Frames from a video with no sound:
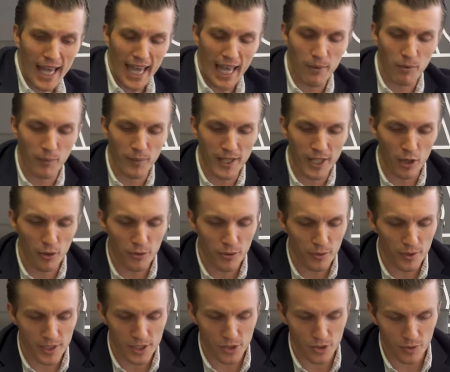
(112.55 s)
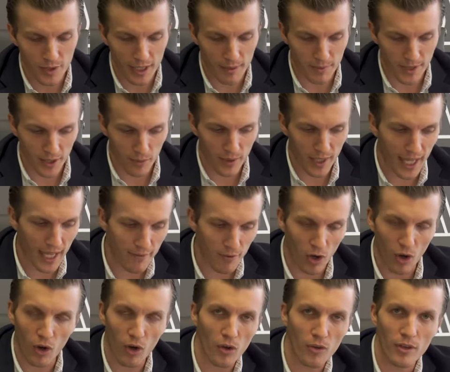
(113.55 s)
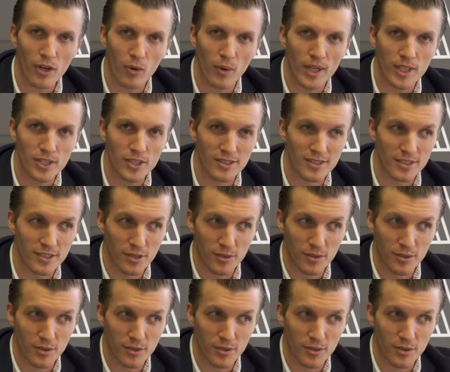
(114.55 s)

And when we go through this script, like we have all the questions